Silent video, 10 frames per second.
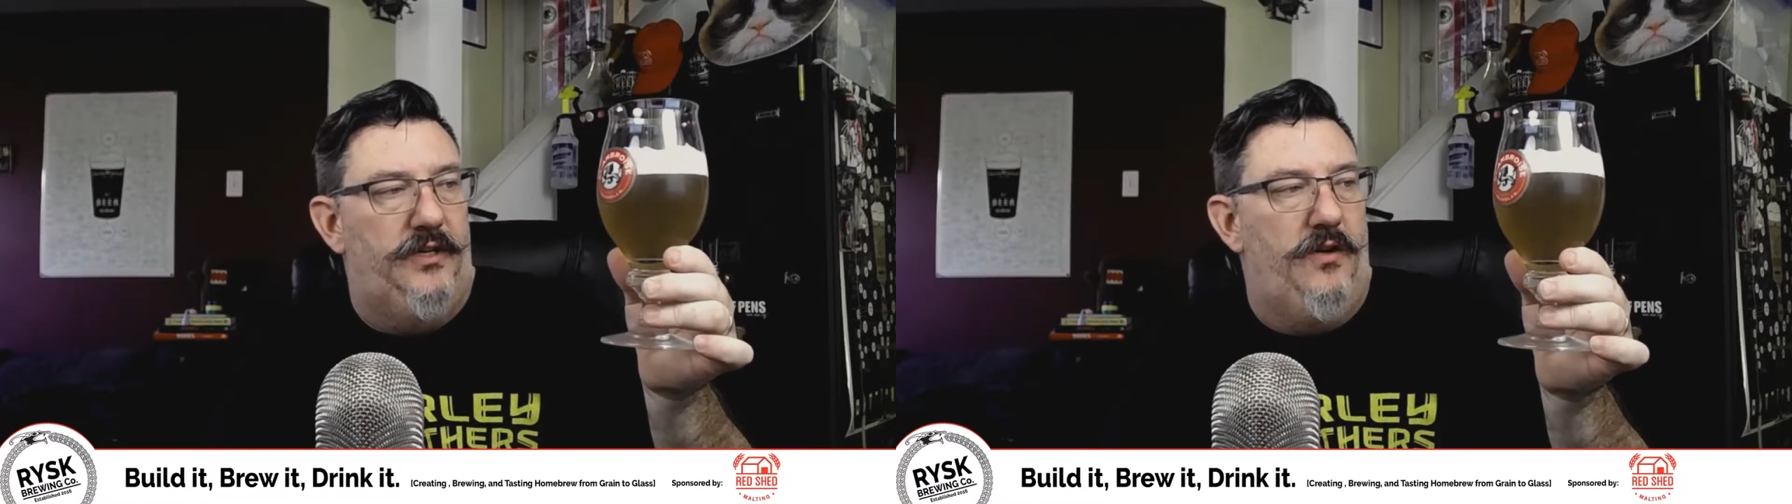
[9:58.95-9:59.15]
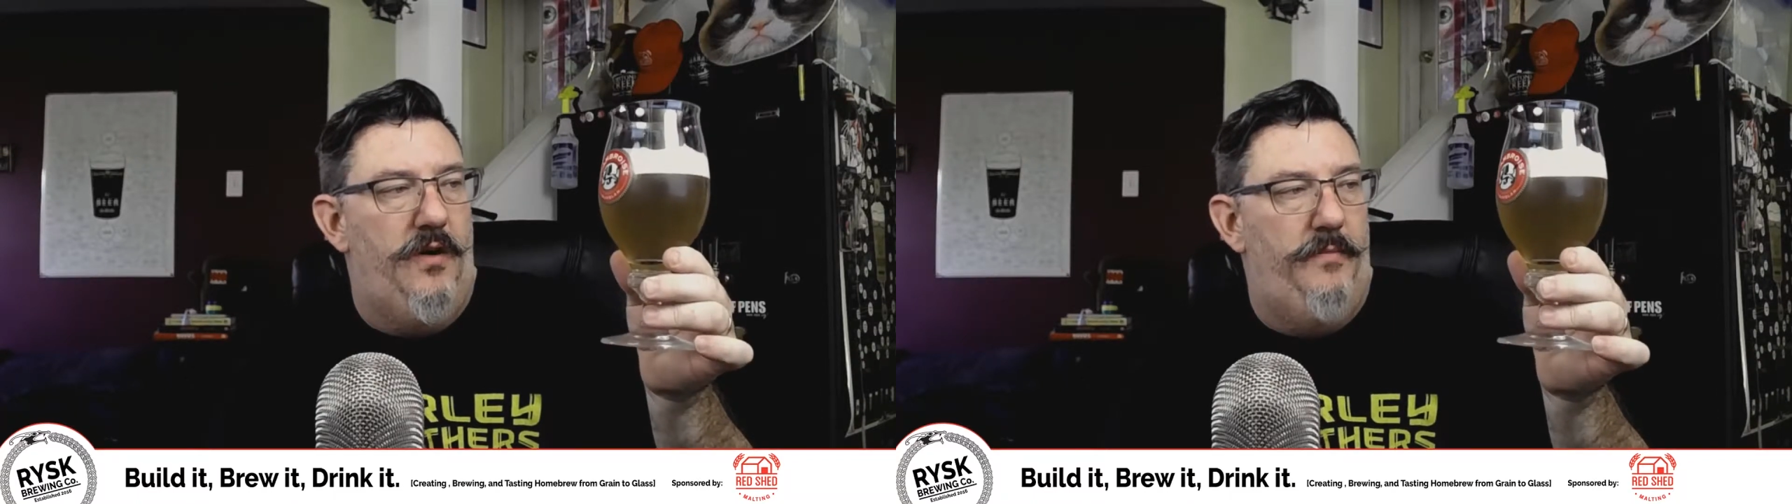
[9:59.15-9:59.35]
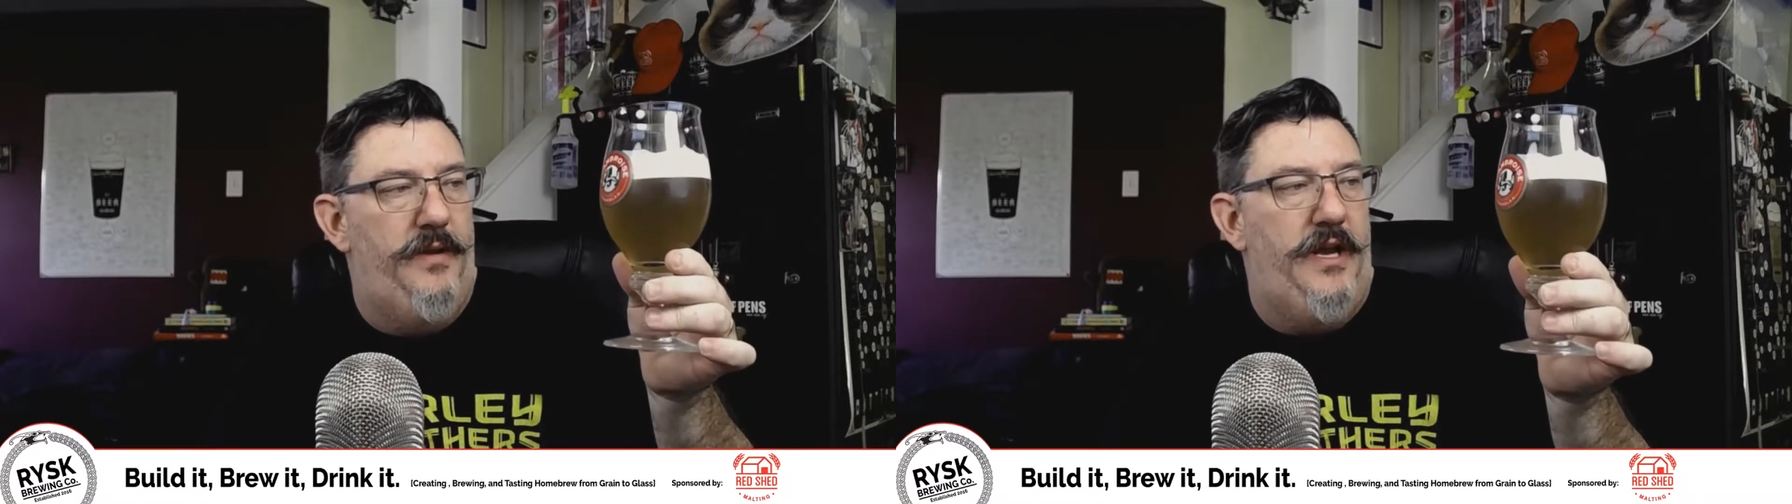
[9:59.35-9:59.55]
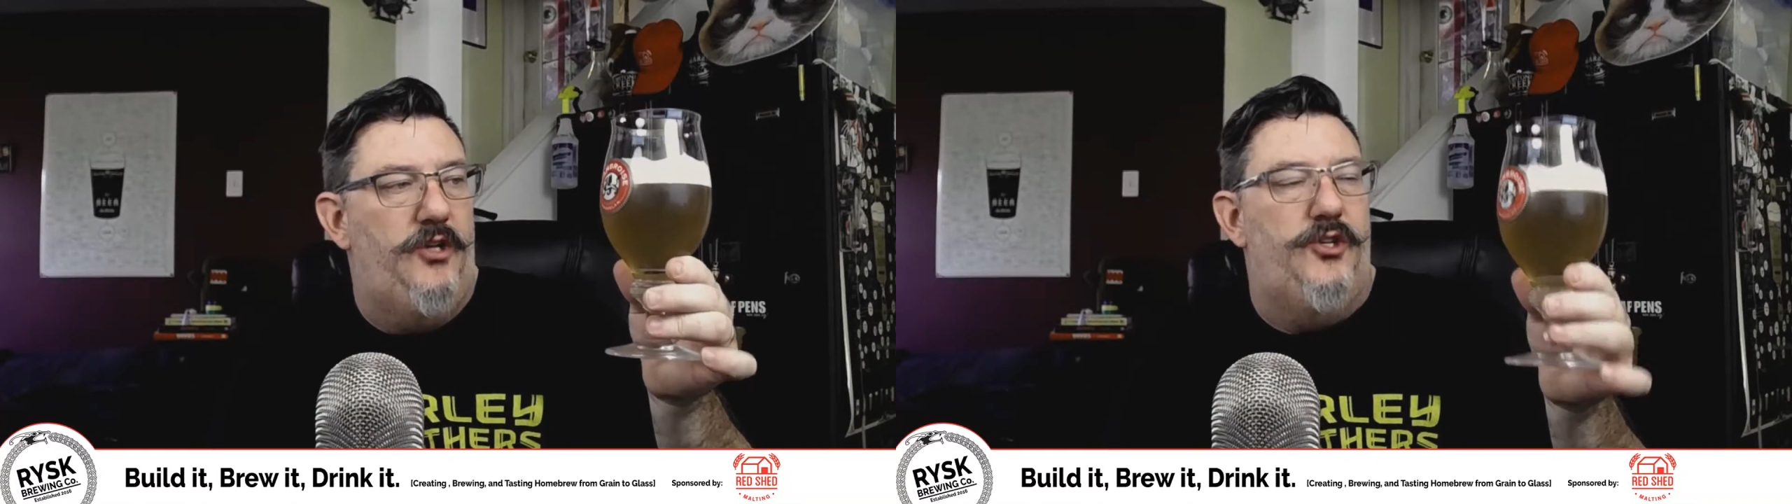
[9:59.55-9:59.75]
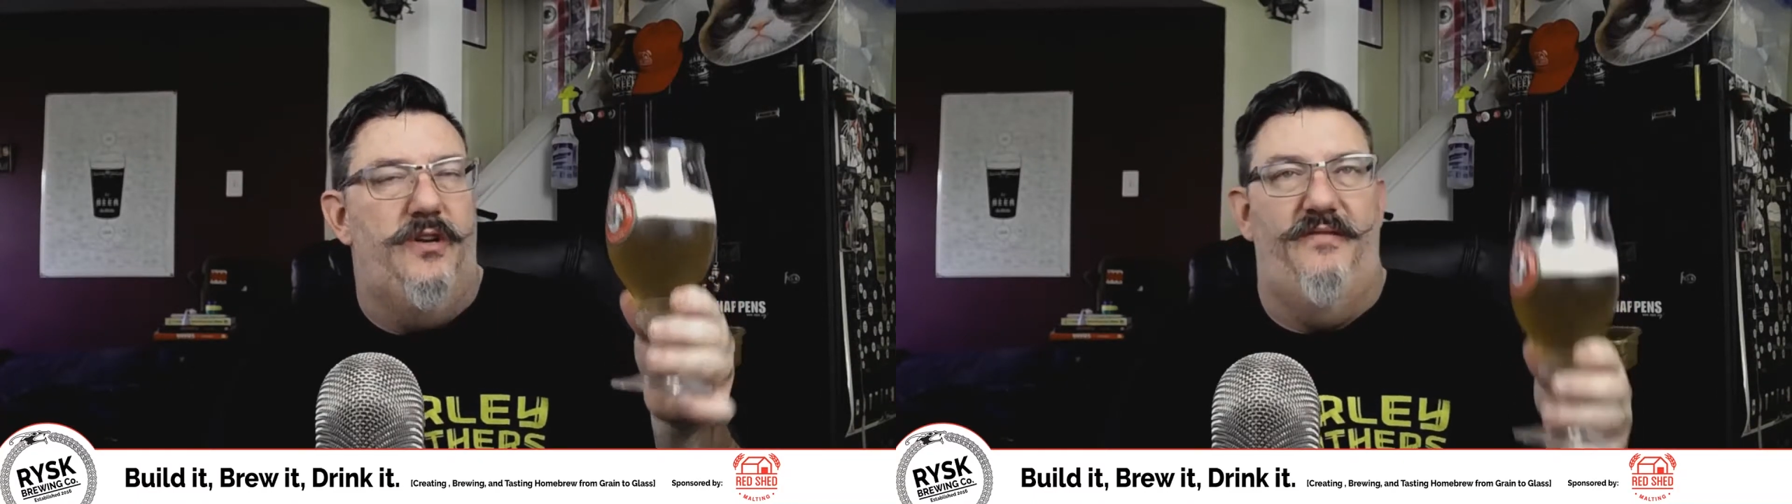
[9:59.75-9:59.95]

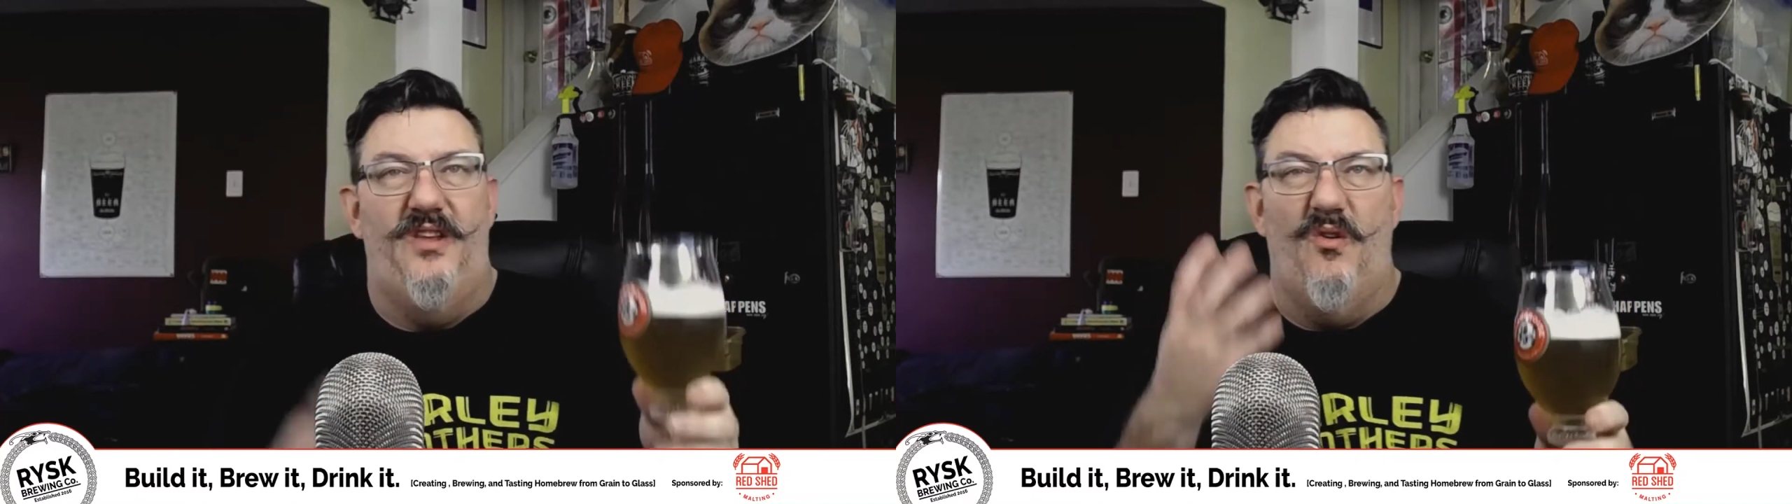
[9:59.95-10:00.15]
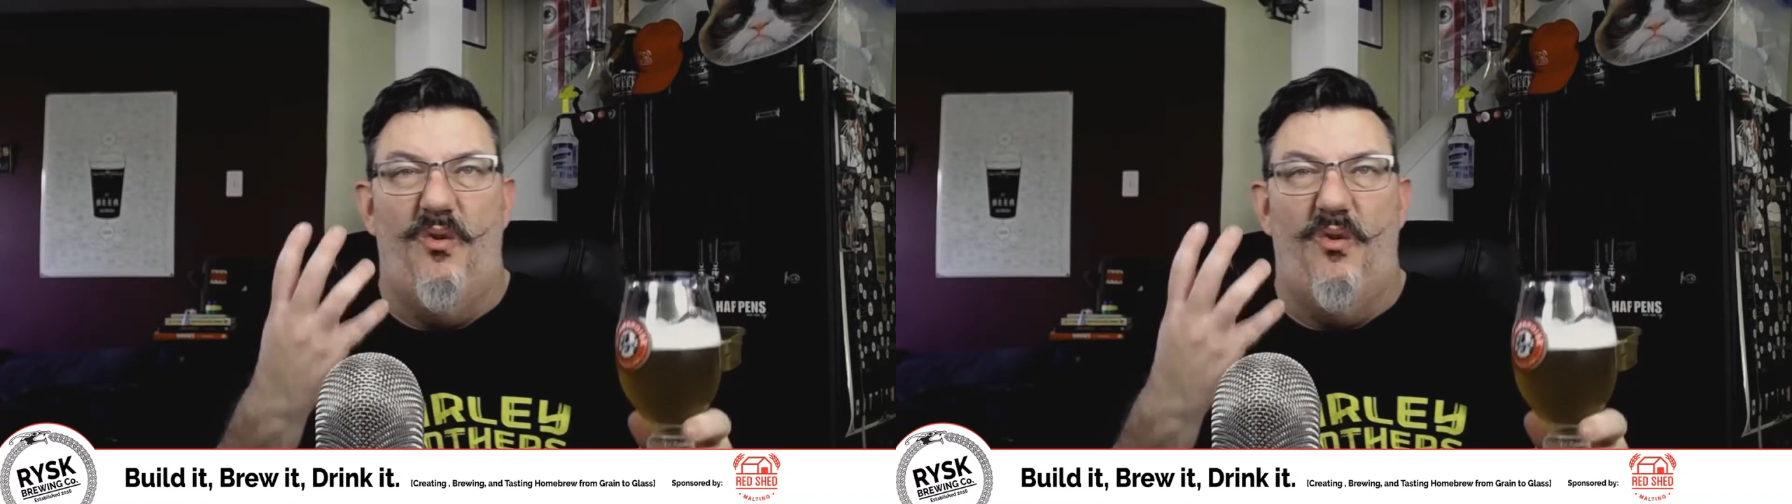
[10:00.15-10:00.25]
combination of the